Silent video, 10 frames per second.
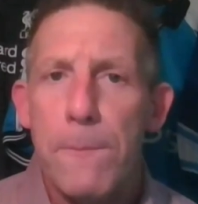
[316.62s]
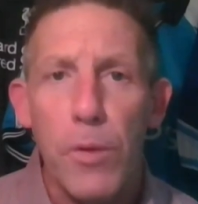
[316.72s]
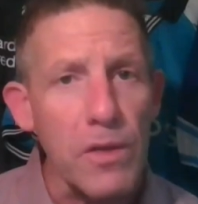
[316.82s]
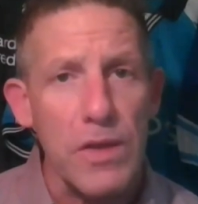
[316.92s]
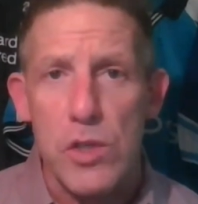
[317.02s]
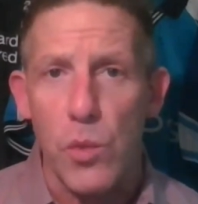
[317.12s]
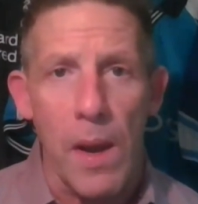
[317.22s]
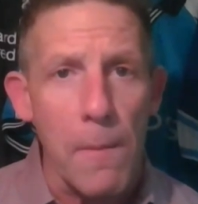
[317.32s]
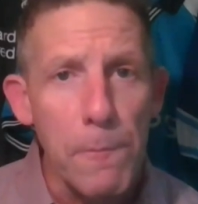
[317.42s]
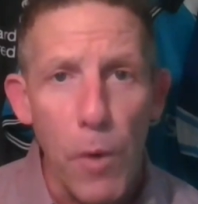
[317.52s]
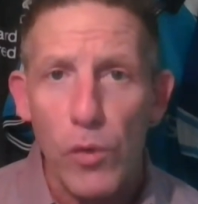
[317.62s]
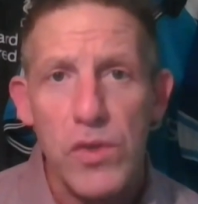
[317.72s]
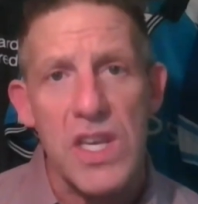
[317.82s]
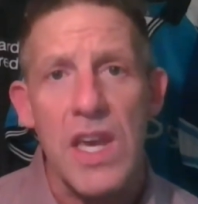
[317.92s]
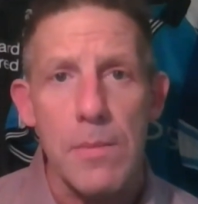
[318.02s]
Put it this way,
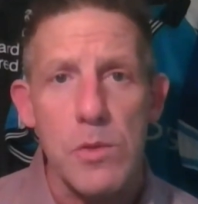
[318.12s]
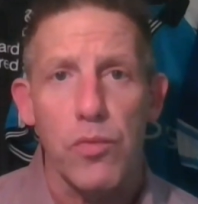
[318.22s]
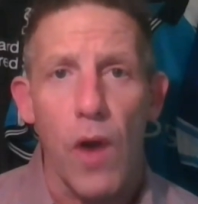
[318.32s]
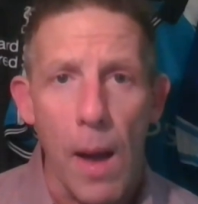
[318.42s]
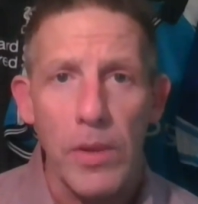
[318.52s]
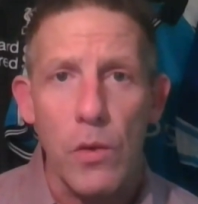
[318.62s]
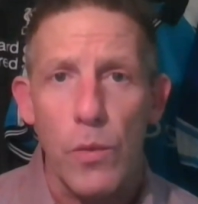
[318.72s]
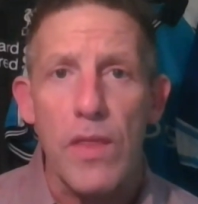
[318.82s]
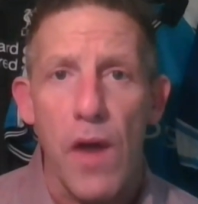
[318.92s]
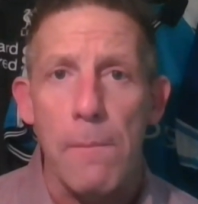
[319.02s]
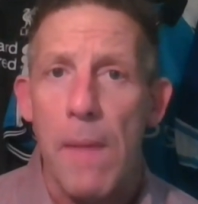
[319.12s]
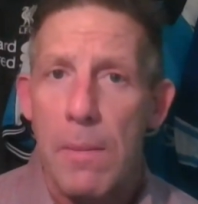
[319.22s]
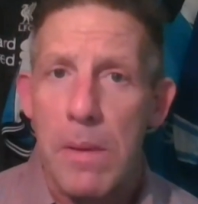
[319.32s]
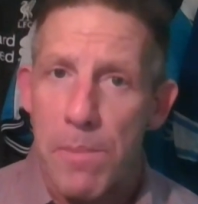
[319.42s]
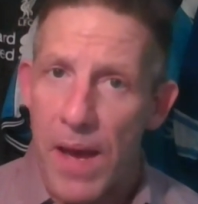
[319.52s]
both teams probably we thought
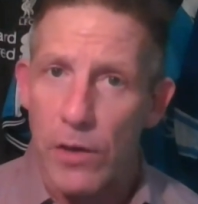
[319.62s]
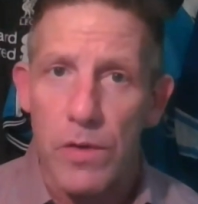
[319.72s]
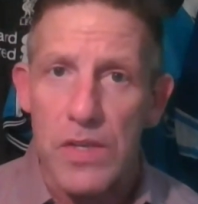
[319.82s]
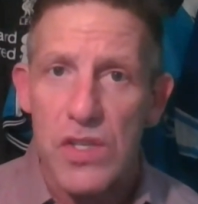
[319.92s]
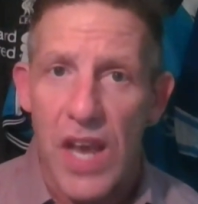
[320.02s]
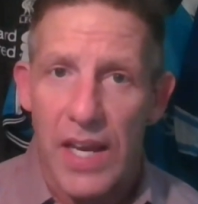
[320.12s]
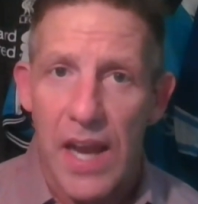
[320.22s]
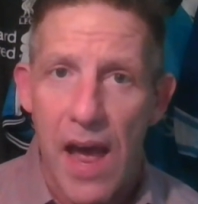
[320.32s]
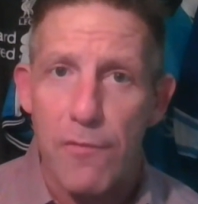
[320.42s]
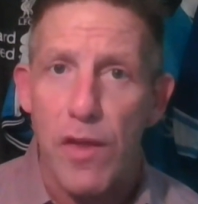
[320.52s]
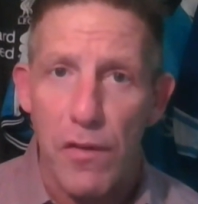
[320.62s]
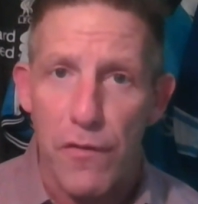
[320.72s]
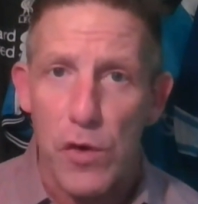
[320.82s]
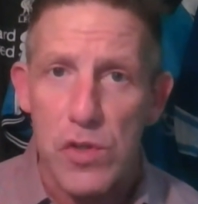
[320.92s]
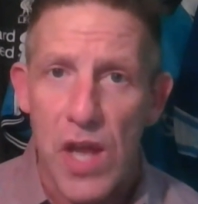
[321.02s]
might be better in the second half than the
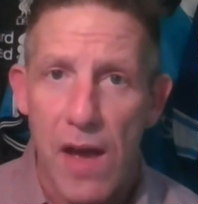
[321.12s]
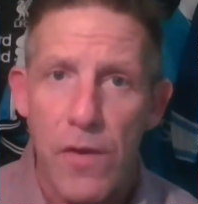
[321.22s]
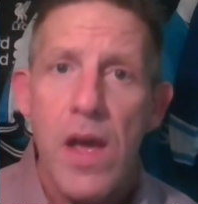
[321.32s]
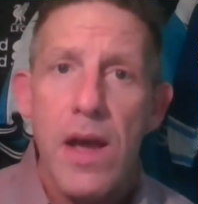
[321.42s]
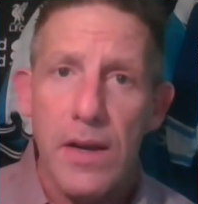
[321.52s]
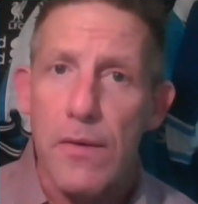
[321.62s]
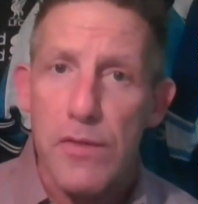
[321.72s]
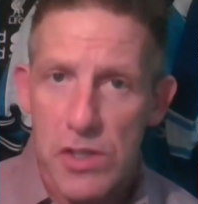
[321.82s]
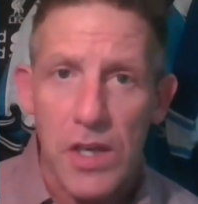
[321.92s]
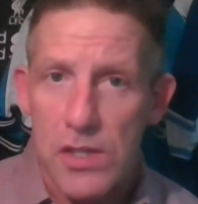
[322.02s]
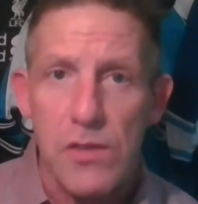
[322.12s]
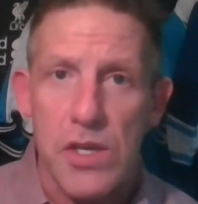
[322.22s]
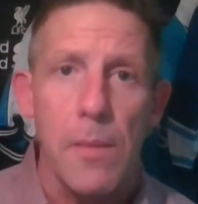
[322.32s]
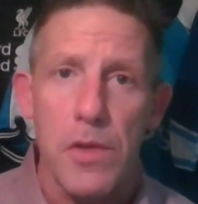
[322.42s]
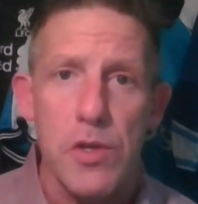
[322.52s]
first half because of
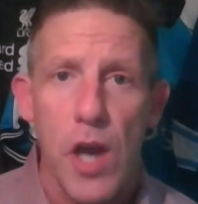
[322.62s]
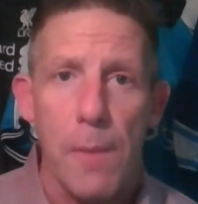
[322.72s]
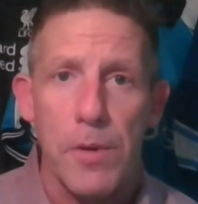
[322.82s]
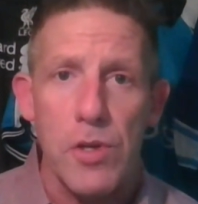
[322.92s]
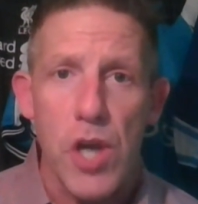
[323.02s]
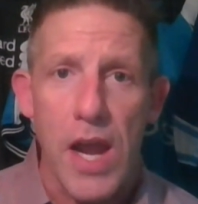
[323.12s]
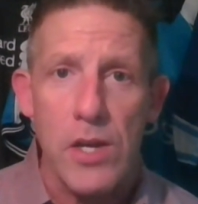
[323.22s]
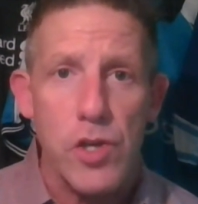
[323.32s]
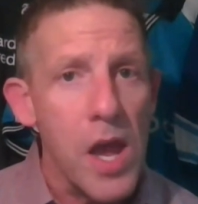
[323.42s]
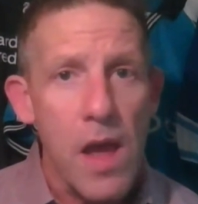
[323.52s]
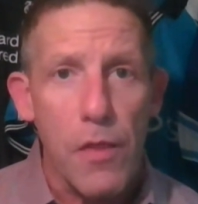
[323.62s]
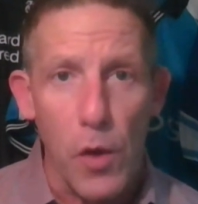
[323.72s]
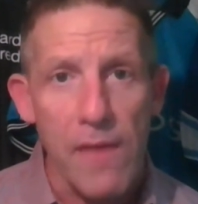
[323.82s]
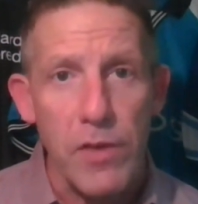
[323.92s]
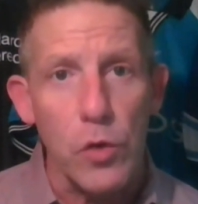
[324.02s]
some of the chop and change.
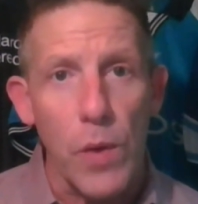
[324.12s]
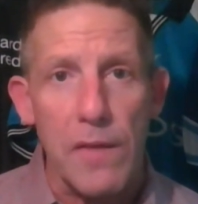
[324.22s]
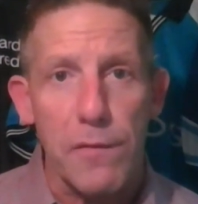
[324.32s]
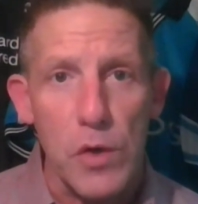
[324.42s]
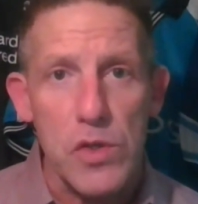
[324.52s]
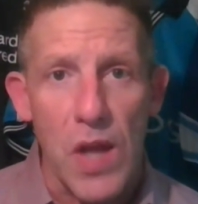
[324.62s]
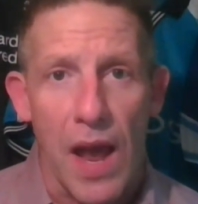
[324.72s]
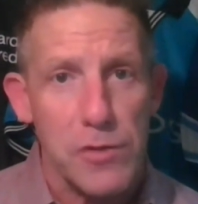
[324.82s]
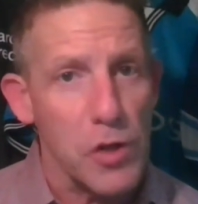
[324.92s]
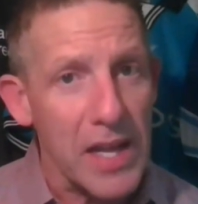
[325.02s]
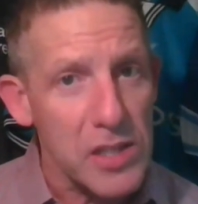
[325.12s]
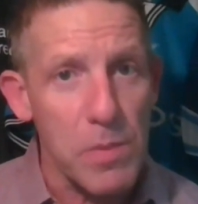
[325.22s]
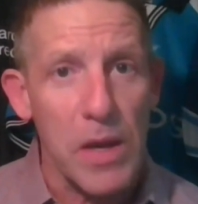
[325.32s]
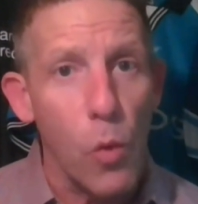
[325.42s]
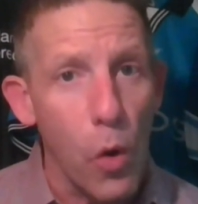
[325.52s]
They're having great first half. So that's
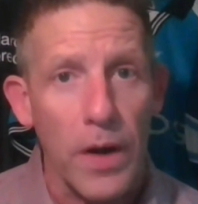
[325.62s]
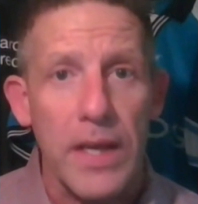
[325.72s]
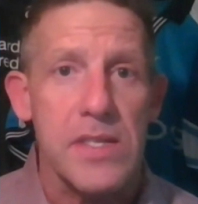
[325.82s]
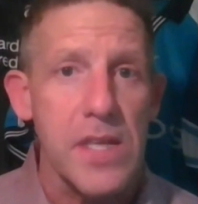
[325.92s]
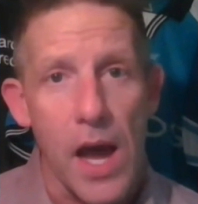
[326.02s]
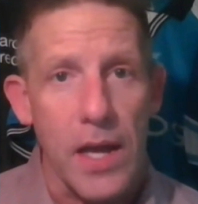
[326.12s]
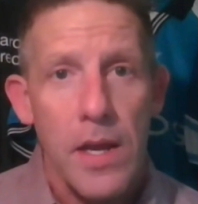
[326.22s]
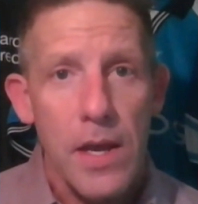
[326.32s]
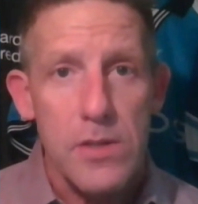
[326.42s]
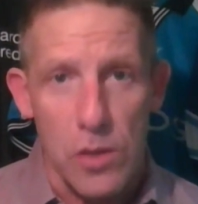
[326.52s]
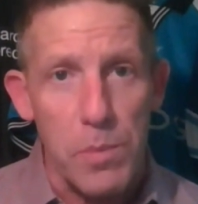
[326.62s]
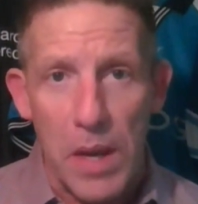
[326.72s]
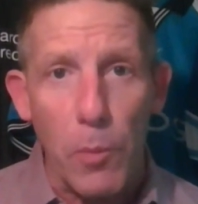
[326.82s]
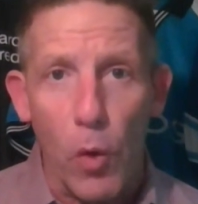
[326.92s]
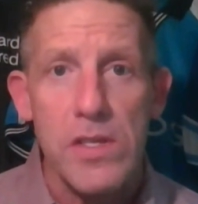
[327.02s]
a big warning sign to the
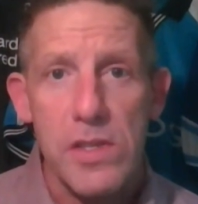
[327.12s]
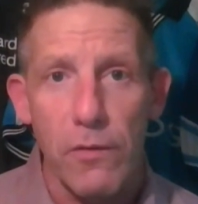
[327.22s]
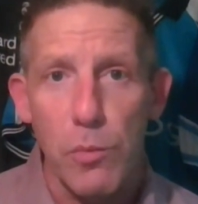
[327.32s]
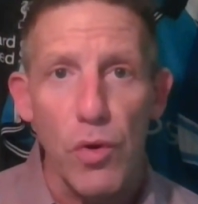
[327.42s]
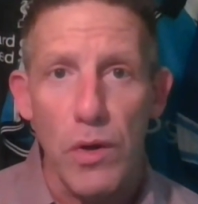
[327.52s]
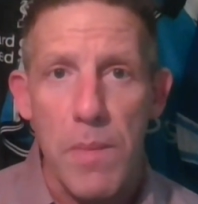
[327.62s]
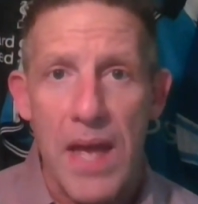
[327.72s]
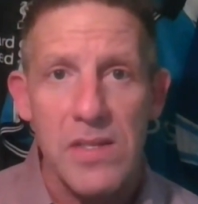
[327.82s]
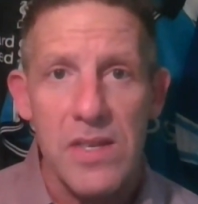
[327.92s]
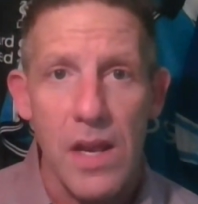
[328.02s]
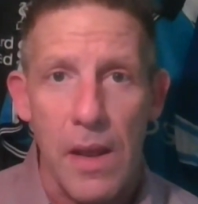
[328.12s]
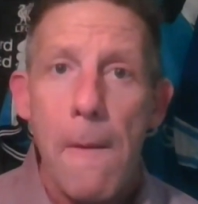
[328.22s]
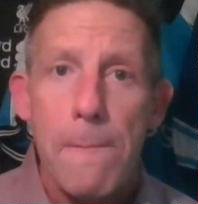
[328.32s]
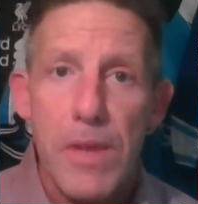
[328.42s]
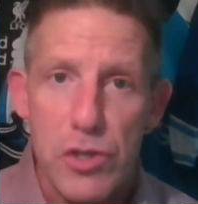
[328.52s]
big boys, Liverpool and Man City,
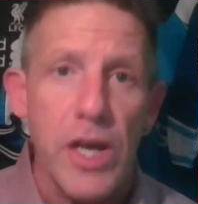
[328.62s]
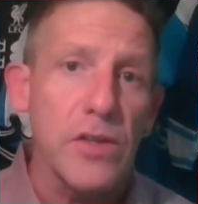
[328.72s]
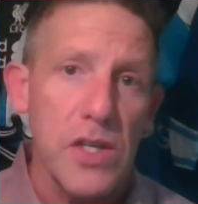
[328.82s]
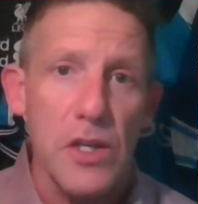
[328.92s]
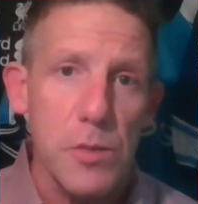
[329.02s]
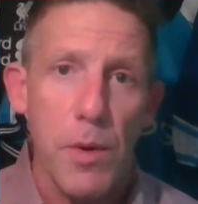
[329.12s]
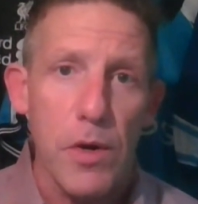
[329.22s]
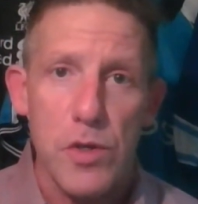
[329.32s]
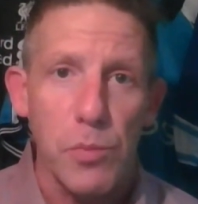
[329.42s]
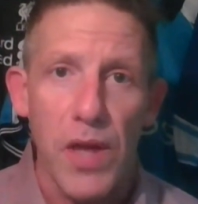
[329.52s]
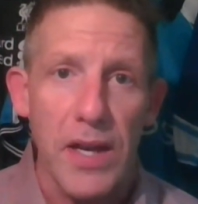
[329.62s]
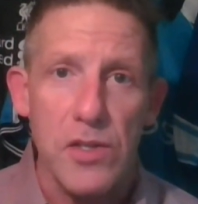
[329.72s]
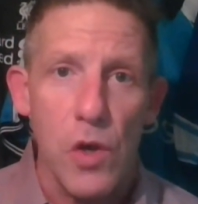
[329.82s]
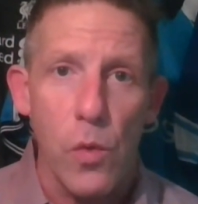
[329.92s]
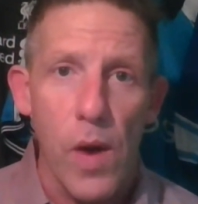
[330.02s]
that Chelsea and Spurs are playing
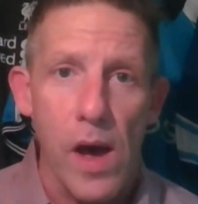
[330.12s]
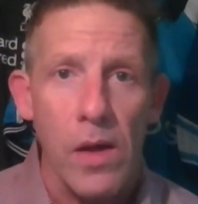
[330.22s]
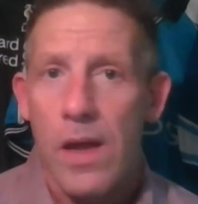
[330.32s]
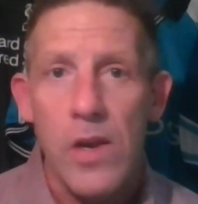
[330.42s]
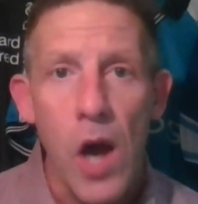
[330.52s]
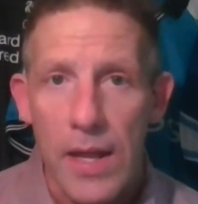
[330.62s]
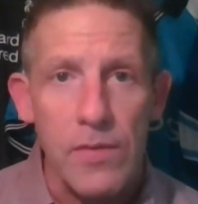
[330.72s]
so well, not